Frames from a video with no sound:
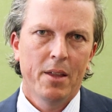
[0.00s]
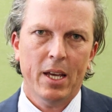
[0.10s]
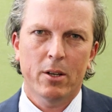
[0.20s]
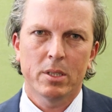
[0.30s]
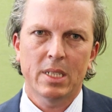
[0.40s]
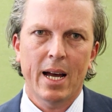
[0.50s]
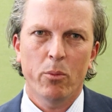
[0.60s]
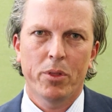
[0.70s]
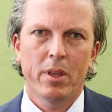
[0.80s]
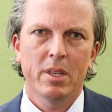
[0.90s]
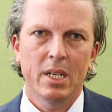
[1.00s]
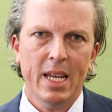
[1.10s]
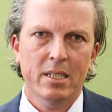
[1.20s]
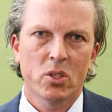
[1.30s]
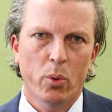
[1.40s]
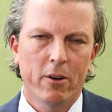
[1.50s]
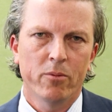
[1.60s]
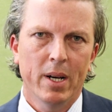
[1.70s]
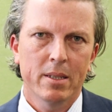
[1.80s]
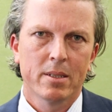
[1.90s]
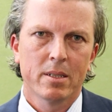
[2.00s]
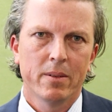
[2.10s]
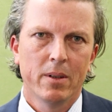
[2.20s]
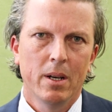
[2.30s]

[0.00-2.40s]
that could start within the next 12 months.